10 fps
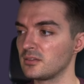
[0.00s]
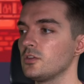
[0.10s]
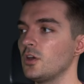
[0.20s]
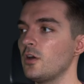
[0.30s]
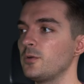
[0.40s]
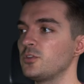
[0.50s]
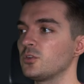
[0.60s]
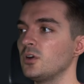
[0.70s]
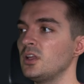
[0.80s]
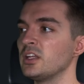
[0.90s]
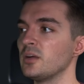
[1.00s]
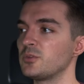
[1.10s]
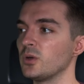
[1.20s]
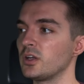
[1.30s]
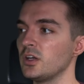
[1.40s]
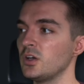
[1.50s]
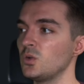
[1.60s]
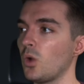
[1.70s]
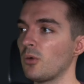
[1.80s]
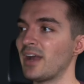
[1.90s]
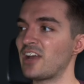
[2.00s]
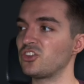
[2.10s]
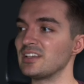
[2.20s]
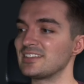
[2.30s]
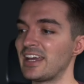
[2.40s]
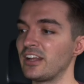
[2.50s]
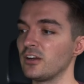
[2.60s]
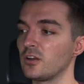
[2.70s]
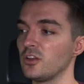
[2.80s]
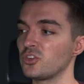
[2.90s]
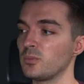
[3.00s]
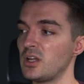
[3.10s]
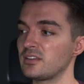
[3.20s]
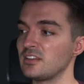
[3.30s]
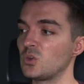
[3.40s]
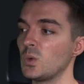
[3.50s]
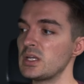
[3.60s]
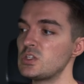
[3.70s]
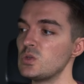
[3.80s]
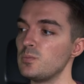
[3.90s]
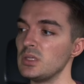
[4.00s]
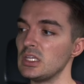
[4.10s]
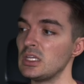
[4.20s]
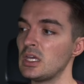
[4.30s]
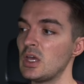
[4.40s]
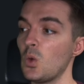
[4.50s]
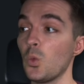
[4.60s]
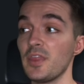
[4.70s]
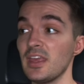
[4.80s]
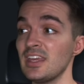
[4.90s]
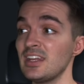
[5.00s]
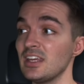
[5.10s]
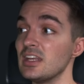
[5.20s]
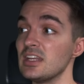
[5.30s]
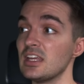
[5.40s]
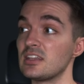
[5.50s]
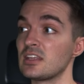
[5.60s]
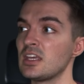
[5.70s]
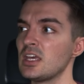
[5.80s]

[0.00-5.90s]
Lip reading: So if we scroll on up to our code where we're actually assigning our collision blocks, it's going to be within init,